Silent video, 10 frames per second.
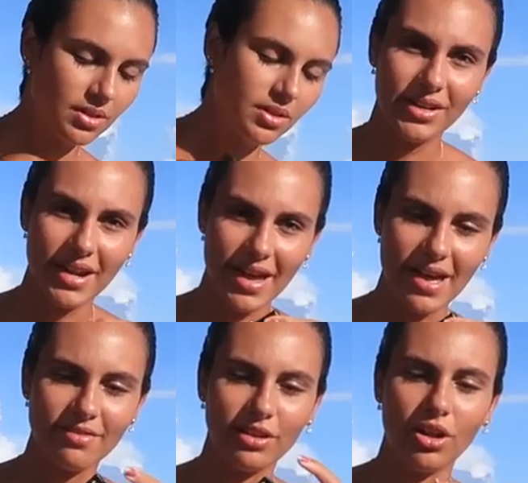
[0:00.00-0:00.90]
Here I
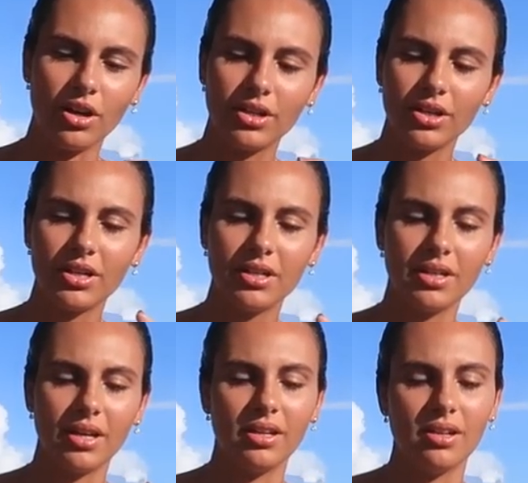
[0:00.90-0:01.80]
have a locker,
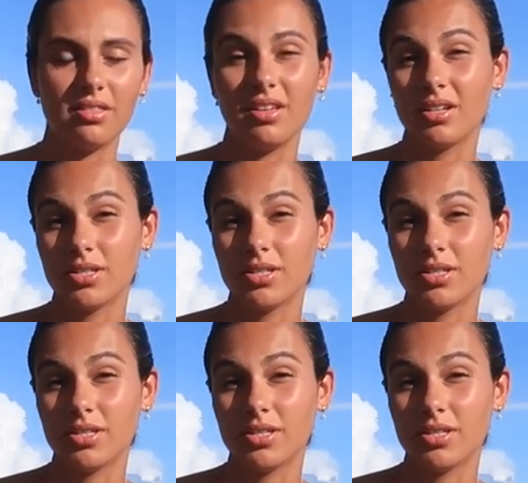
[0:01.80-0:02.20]
and I think